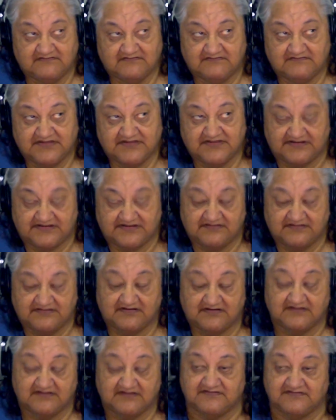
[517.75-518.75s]
Yes, it
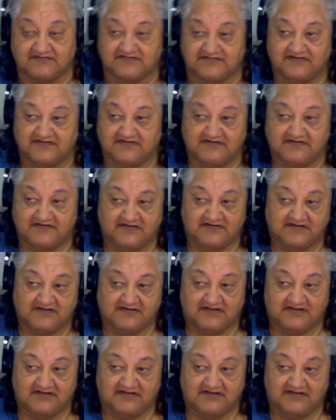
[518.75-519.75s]
is.
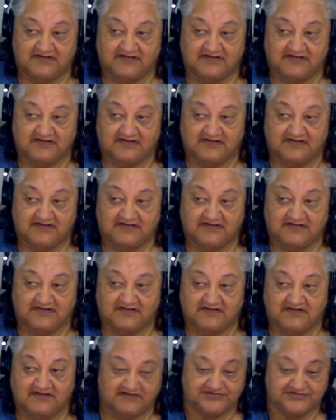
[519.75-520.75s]
And I've got the
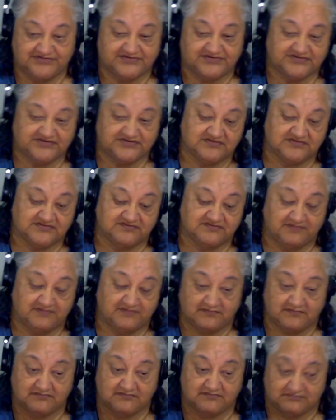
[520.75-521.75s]
cruise
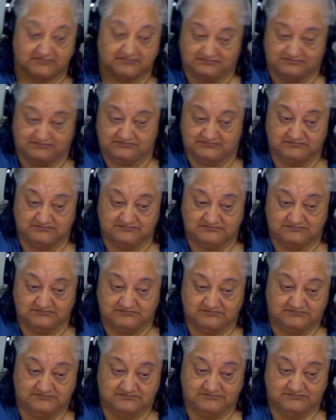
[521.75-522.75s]
from
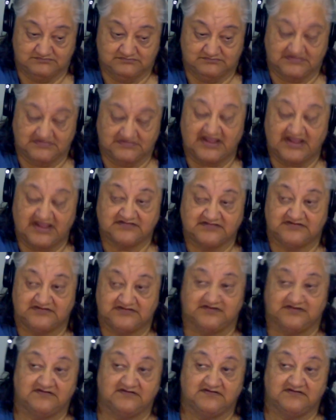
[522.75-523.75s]
last
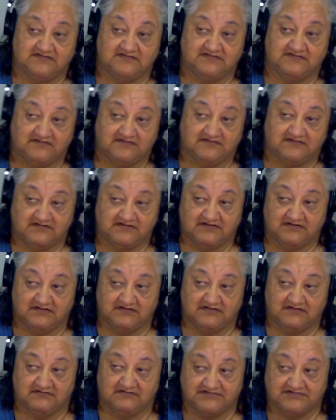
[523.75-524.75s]
year
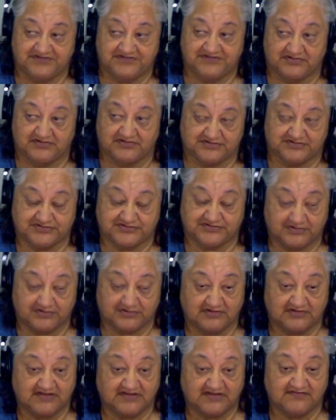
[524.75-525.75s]
results still
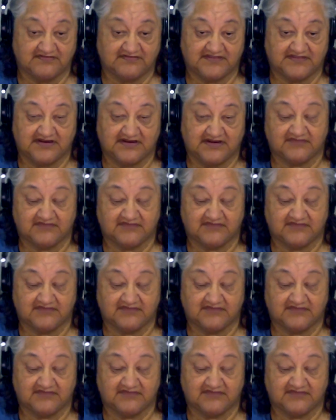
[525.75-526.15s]
in there.